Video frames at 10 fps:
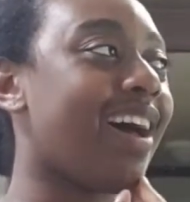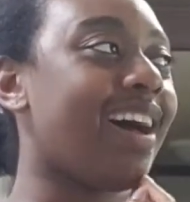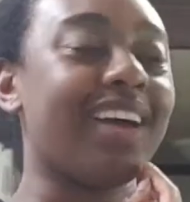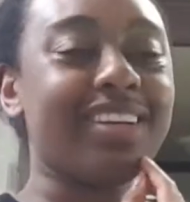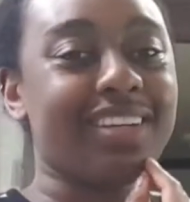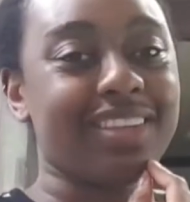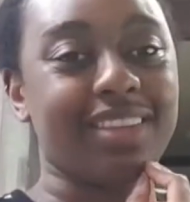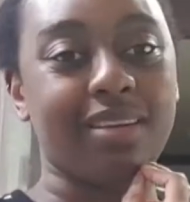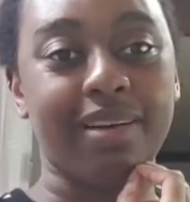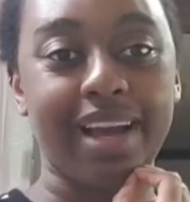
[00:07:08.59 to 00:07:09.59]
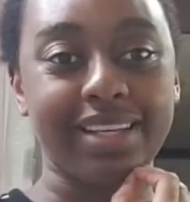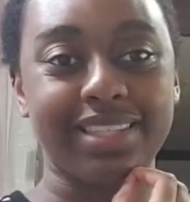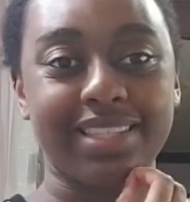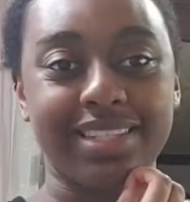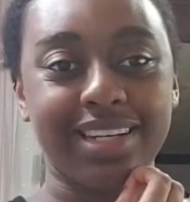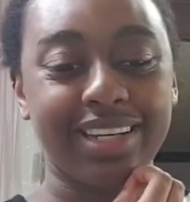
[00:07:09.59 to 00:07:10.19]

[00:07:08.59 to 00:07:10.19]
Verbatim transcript: I need the rest.